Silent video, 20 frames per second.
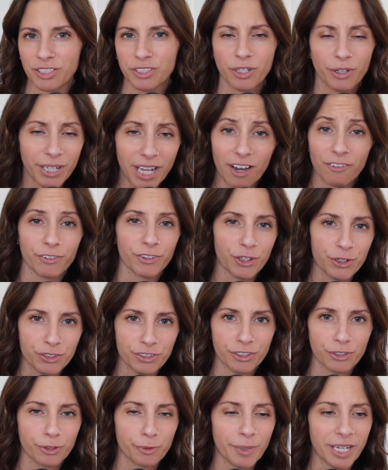So yeah, for those
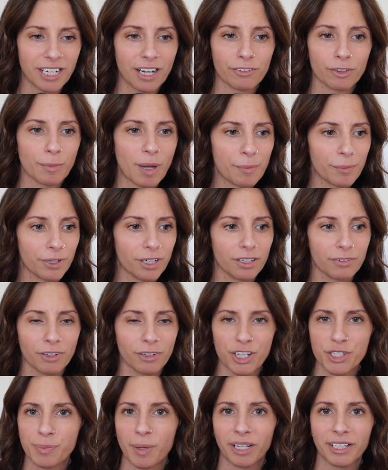of you who may not remember,
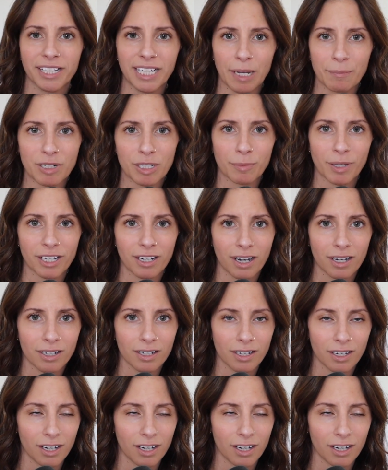Russ Pelly came into my